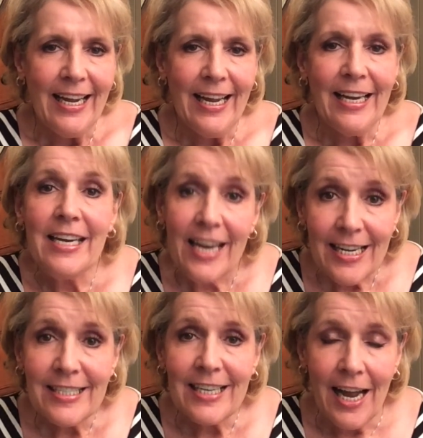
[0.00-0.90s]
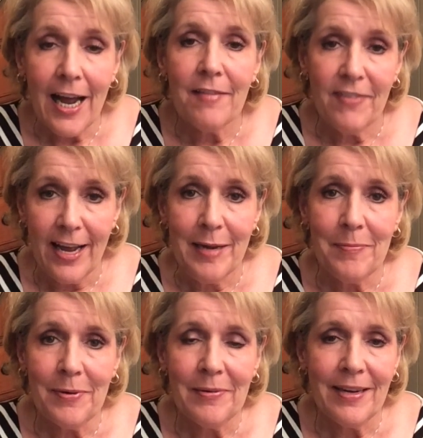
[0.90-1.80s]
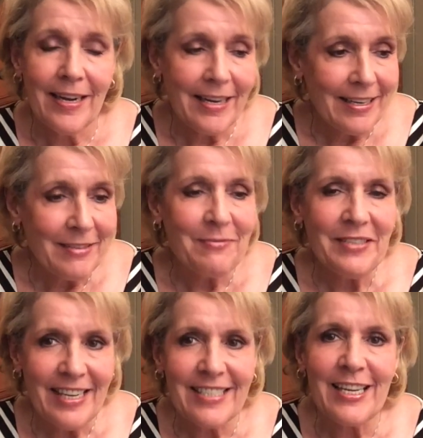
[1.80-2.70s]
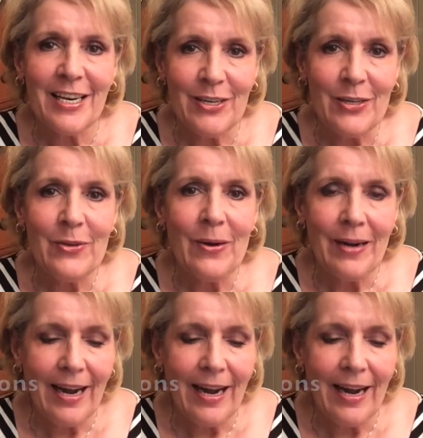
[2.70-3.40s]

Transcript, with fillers: And yes, I vape. Yes, I do.